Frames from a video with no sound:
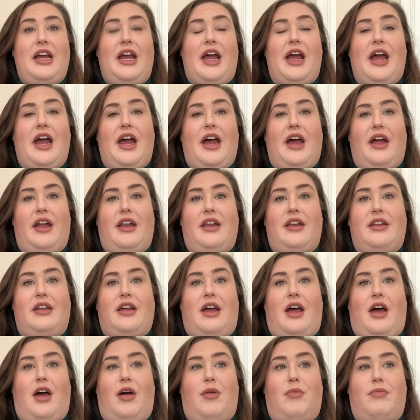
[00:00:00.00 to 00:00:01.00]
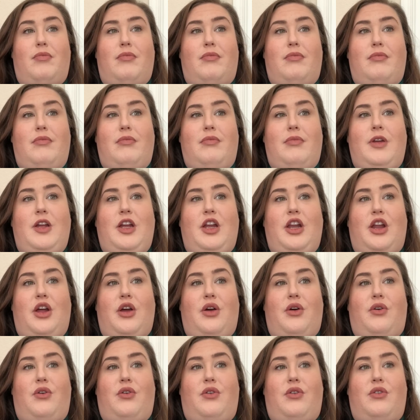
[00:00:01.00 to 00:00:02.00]
and you
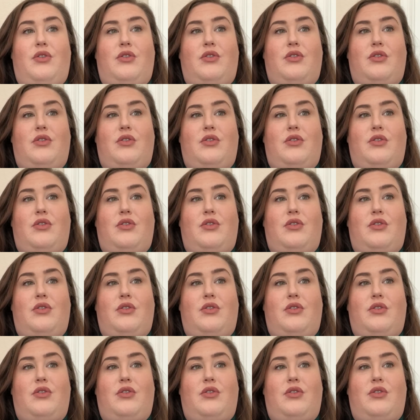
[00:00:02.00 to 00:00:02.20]
know,